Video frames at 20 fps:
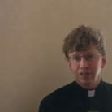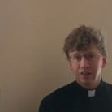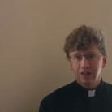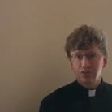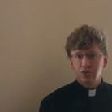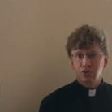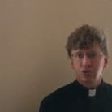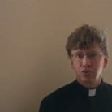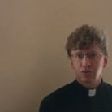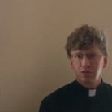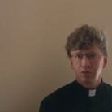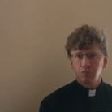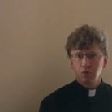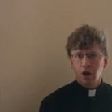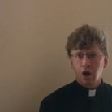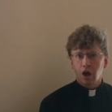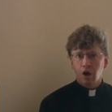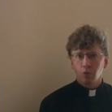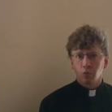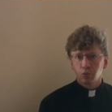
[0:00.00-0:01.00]
And that's
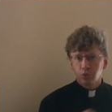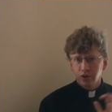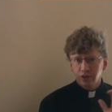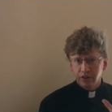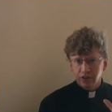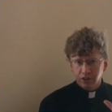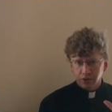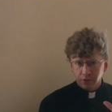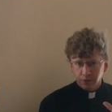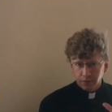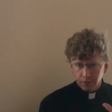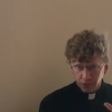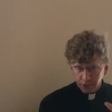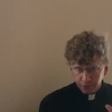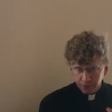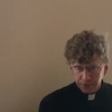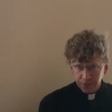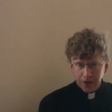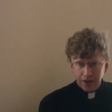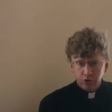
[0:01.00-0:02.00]
uh, really the, the
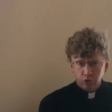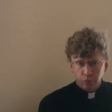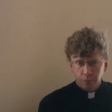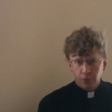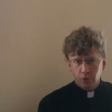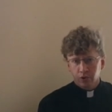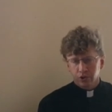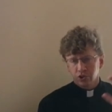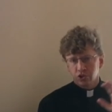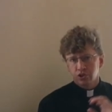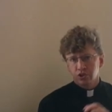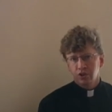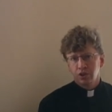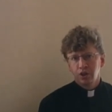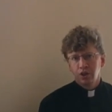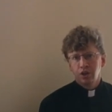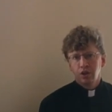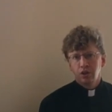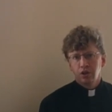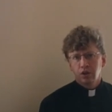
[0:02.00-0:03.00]
final push
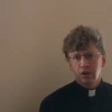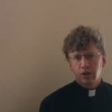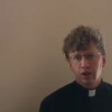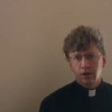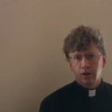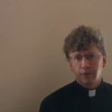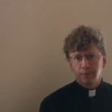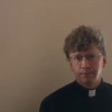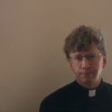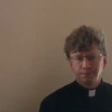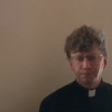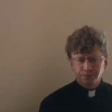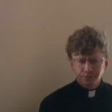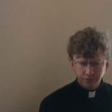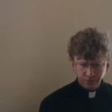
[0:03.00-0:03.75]
um,